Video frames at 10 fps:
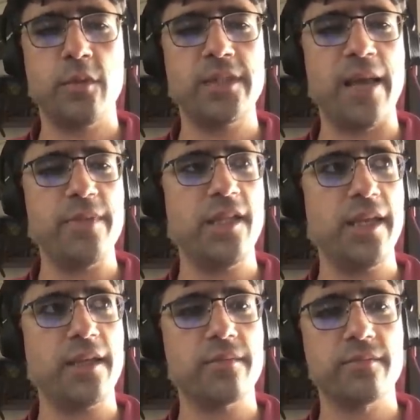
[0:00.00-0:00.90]
what would that be
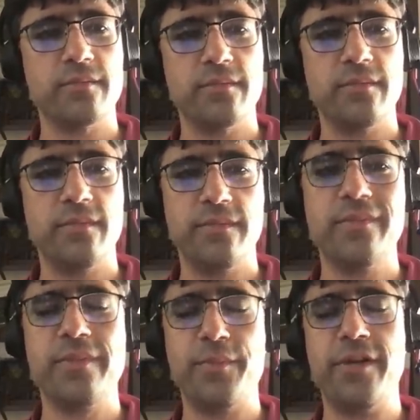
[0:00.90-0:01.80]
like?
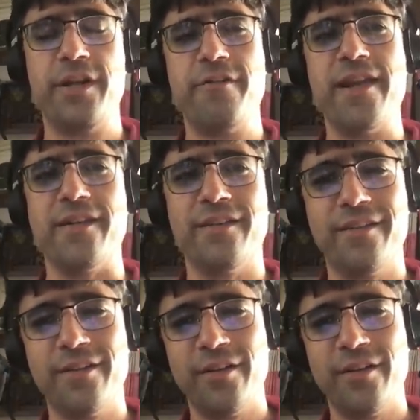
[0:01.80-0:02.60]
It'd be pretty great.